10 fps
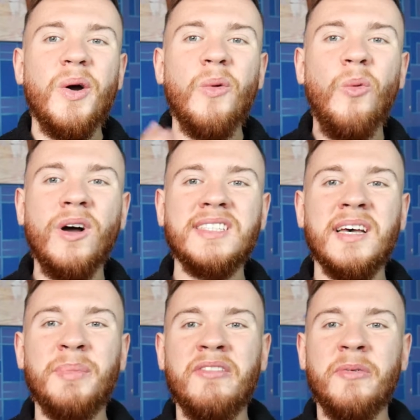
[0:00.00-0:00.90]
What's
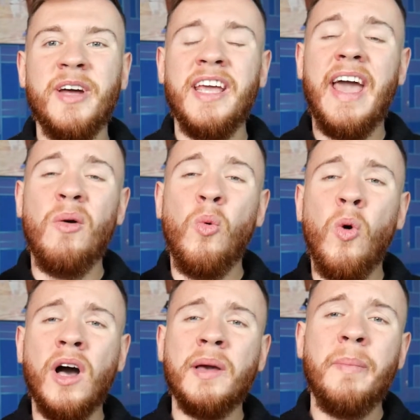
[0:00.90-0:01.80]
up, everybody, and
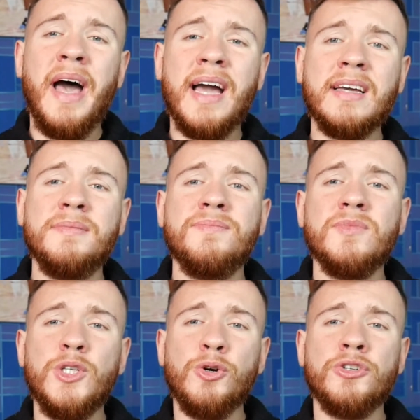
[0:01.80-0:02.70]
welcome back.
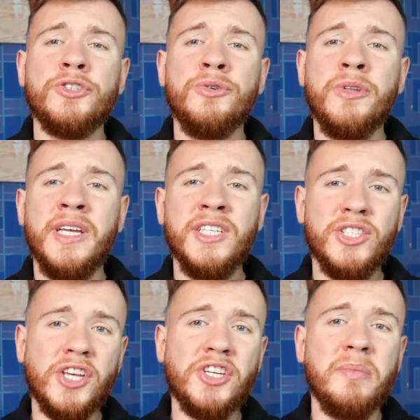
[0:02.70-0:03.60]
Yours truly,
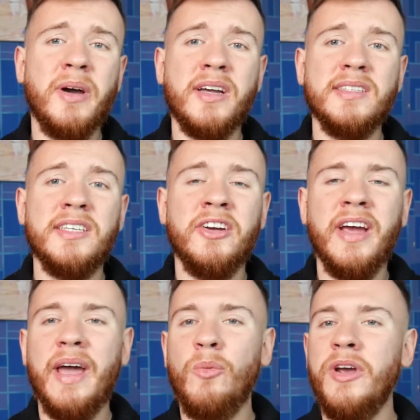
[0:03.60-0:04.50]
JJ Buckets
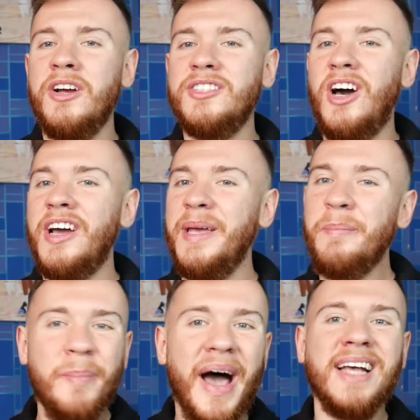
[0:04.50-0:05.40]
here, and we are
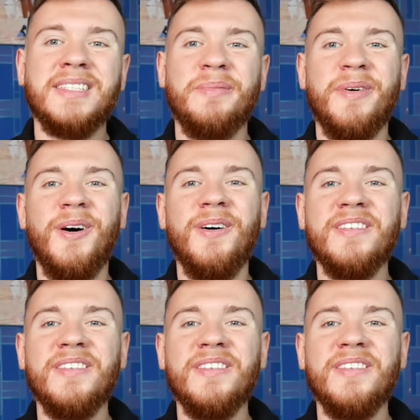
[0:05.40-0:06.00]
talking basketball.